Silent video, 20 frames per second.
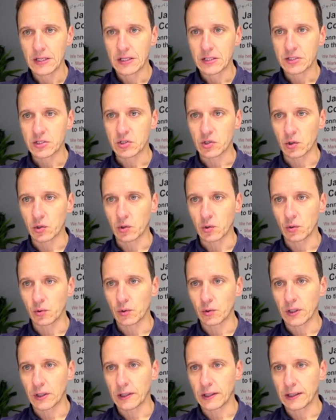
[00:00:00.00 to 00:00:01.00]

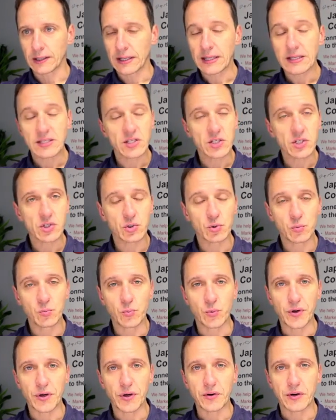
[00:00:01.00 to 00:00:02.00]
So let's assume
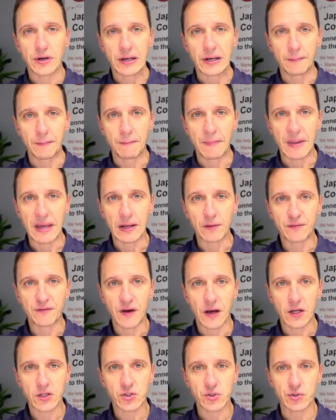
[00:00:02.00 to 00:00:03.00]
we're a
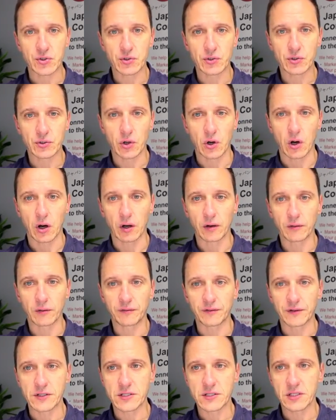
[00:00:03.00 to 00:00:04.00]
manufacturer of
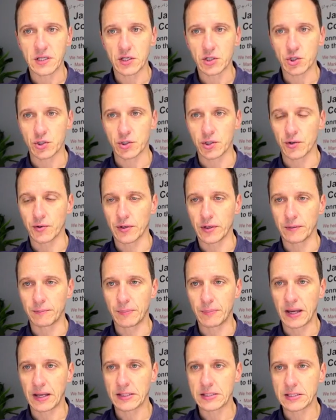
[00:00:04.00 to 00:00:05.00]
stationery,
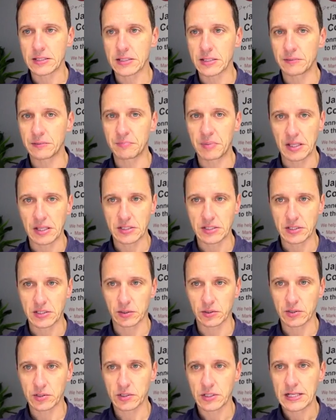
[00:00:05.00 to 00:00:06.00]
pens and
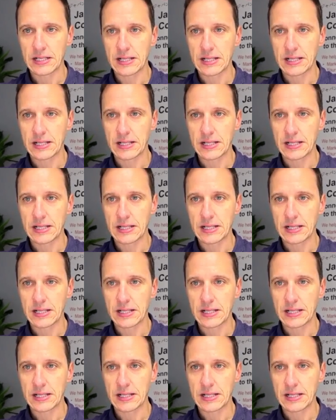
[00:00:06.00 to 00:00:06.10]
pencils,